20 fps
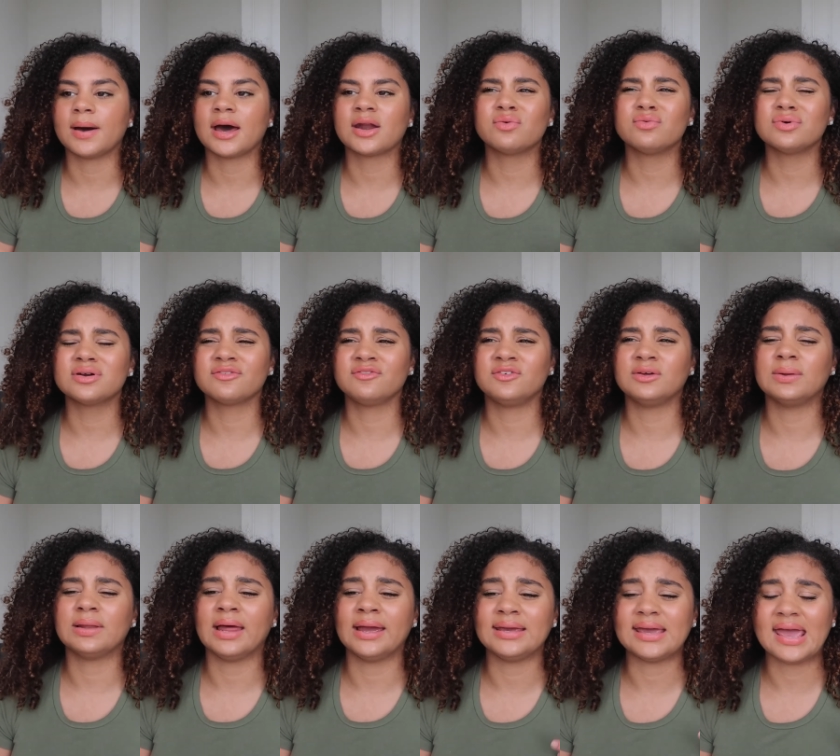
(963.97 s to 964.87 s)
I don't wanna
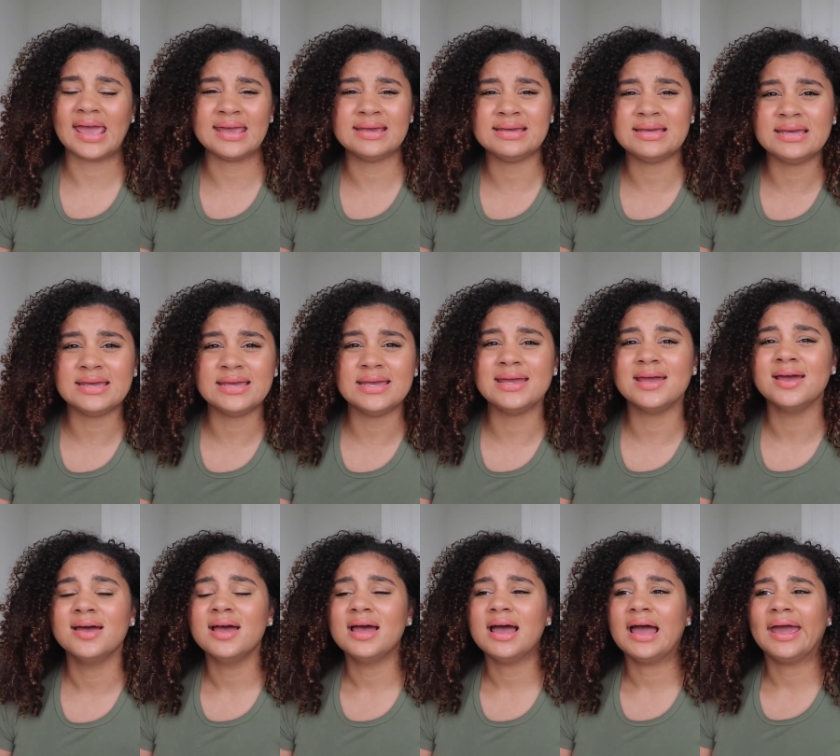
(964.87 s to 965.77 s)
feel like achy
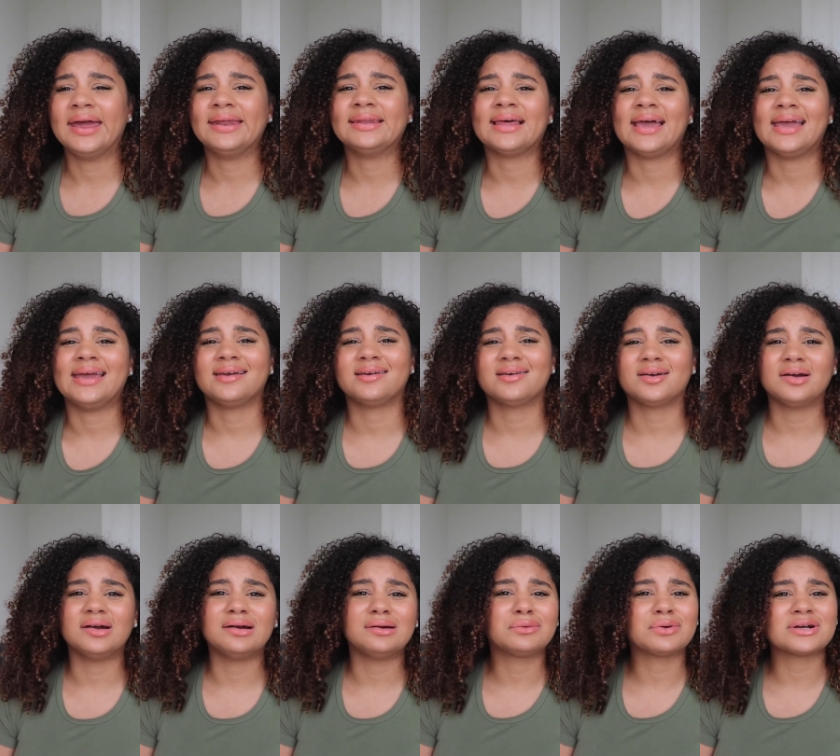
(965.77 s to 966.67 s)
and like
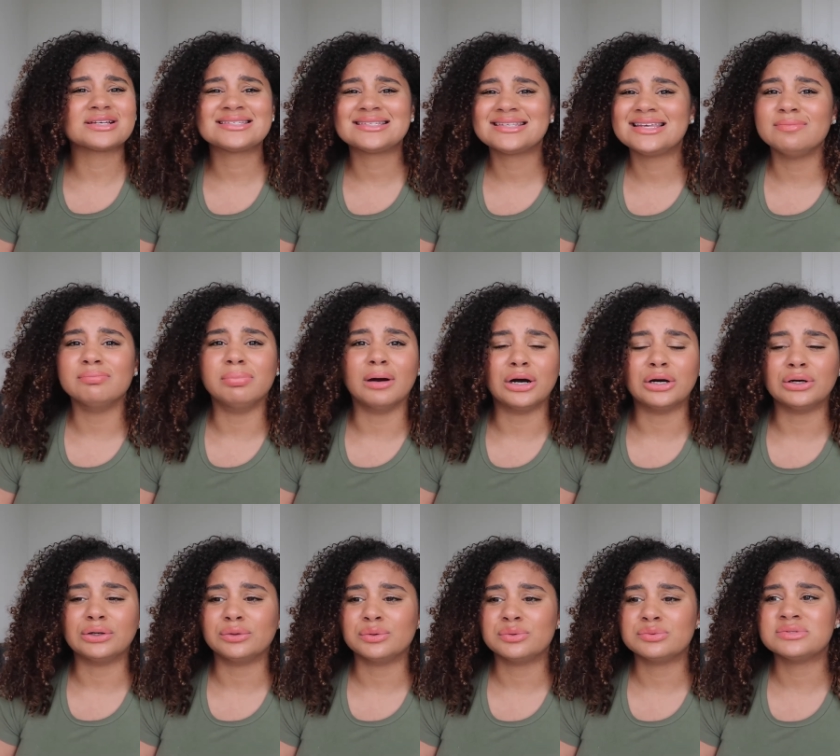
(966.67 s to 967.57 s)
crusty
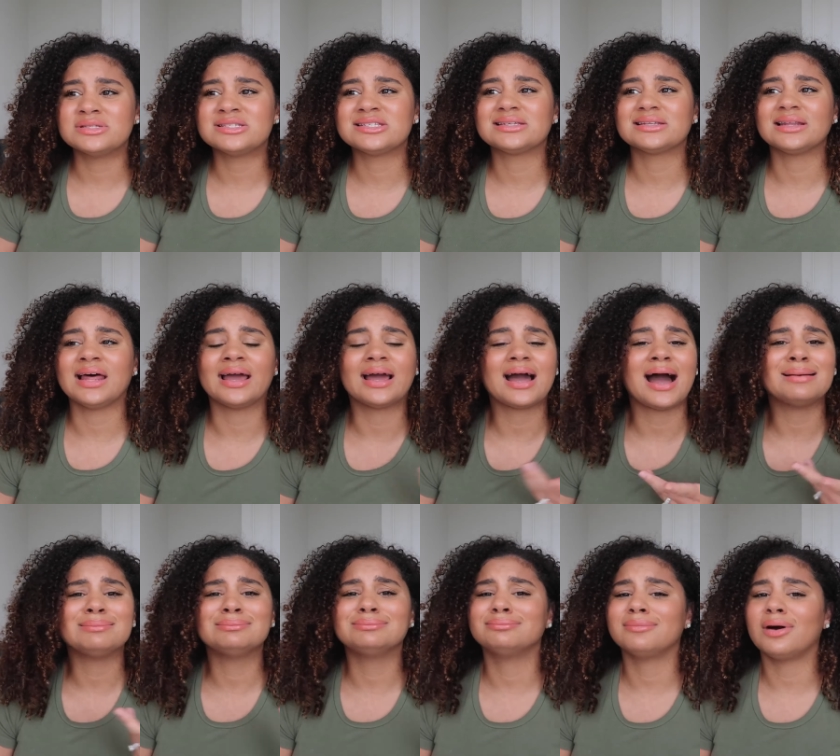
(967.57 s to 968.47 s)
bones like
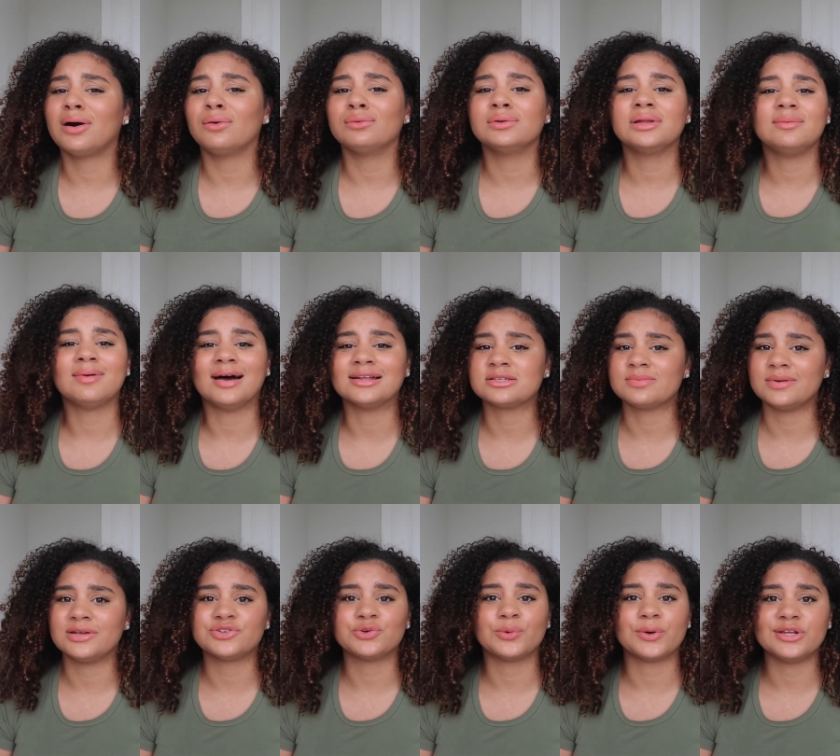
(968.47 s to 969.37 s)
i'm only about to
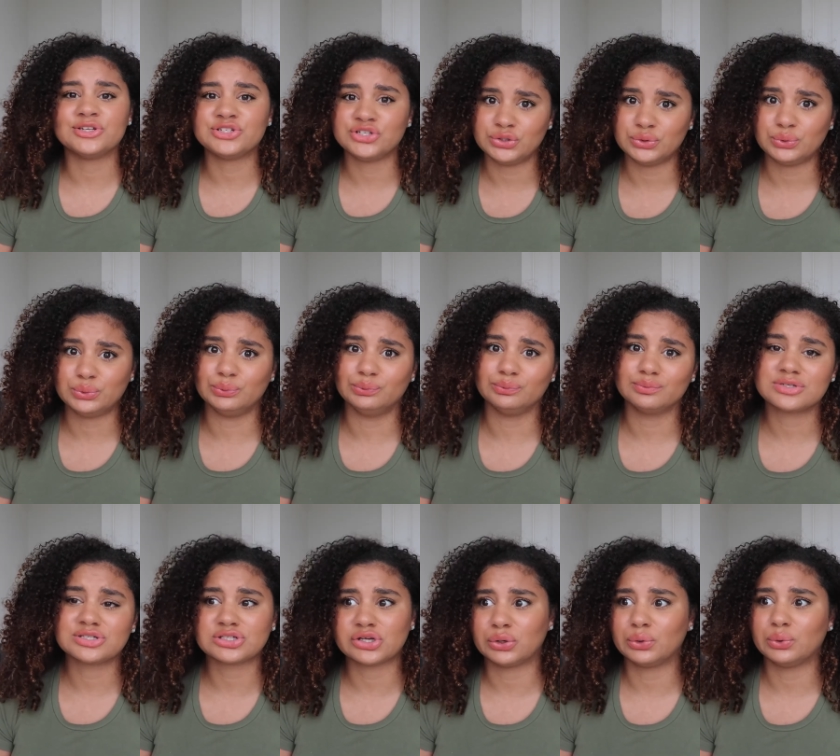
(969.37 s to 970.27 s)
be 22
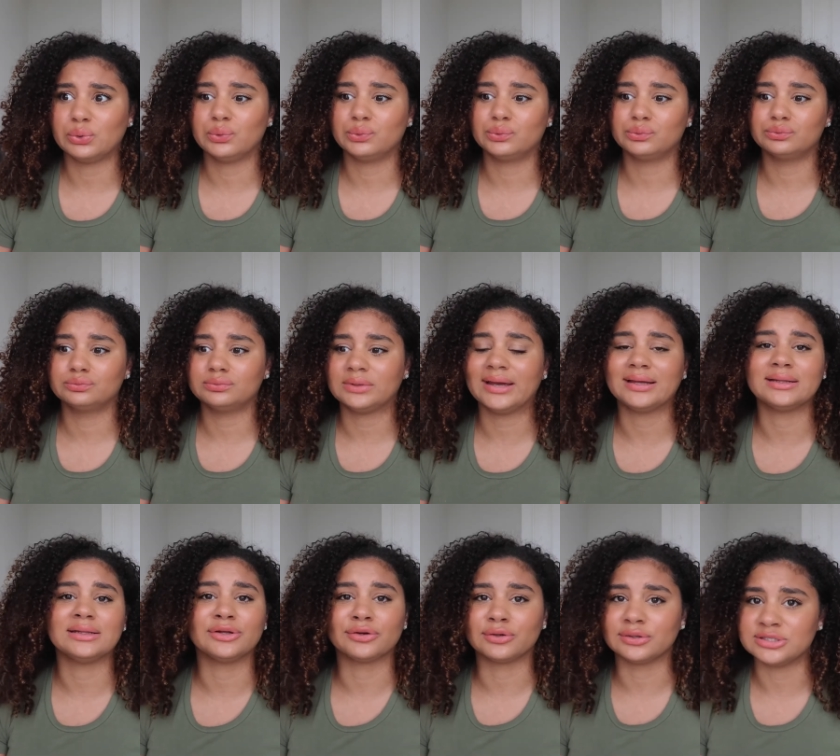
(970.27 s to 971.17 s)
so
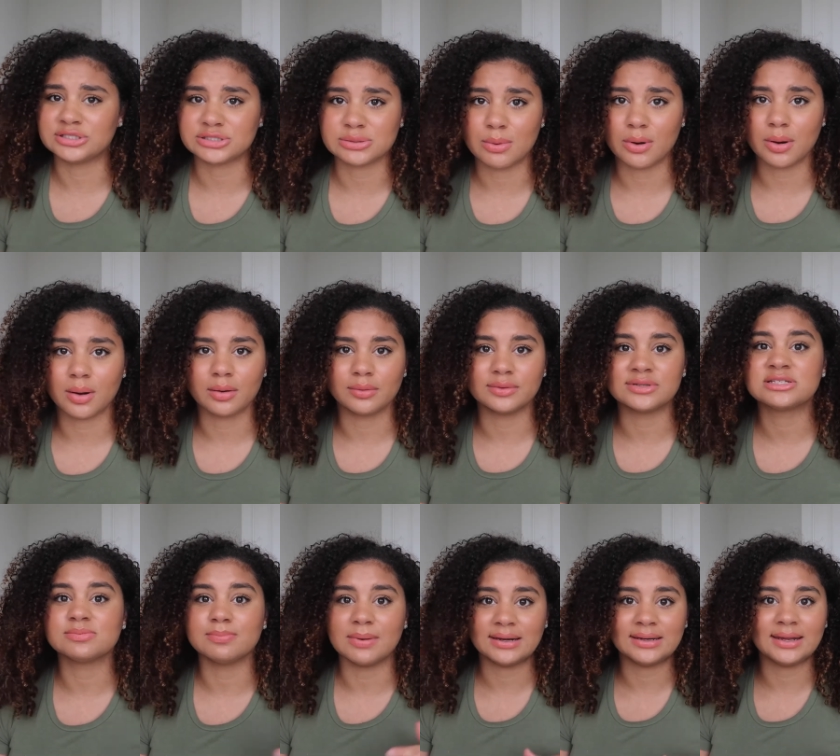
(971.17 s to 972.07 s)
like literally tomorrow
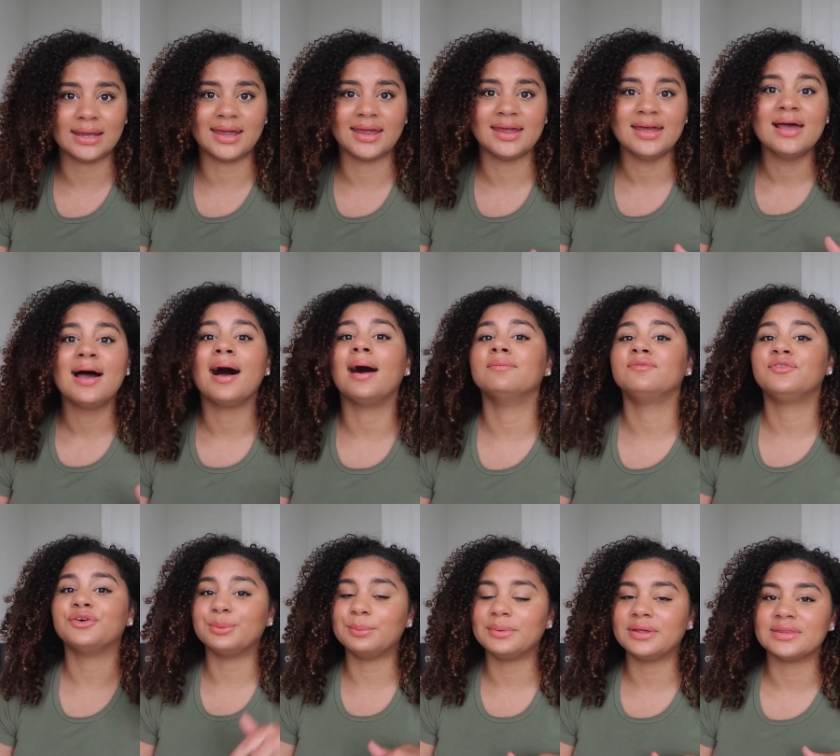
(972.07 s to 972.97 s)
it's monday i'm
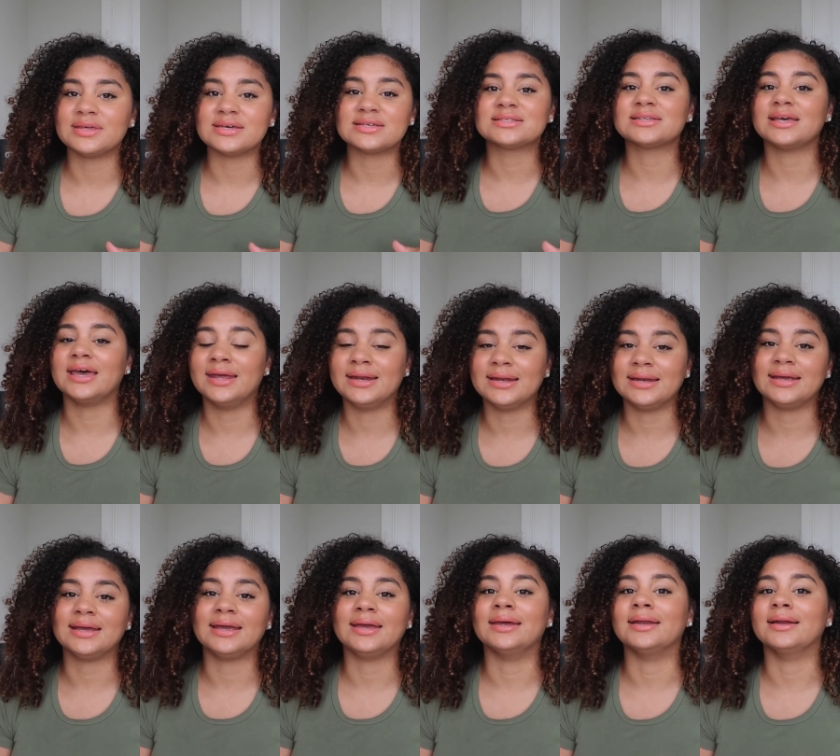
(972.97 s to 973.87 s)
filming this
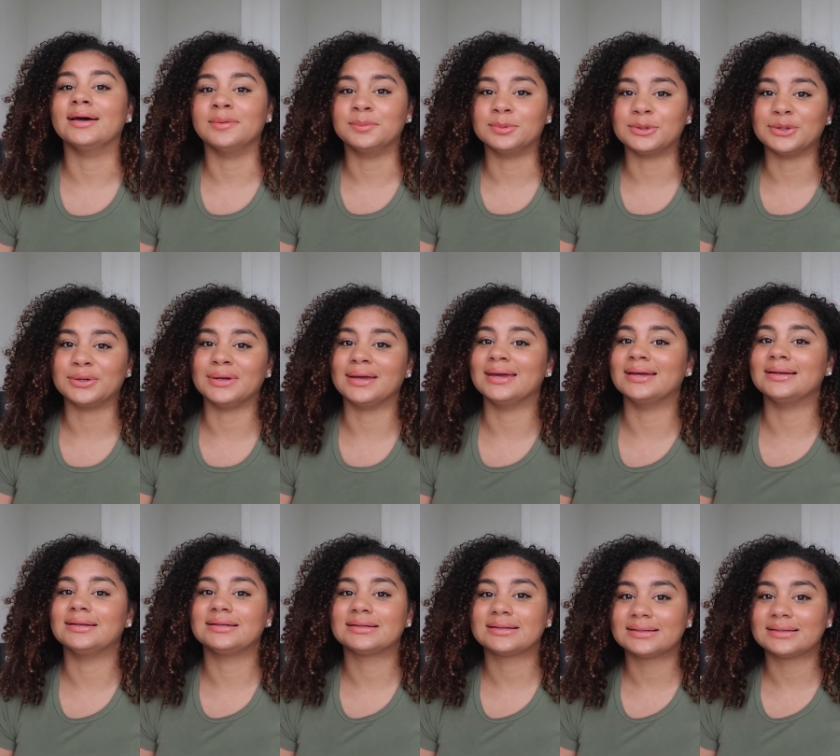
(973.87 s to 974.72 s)
editing it uploading it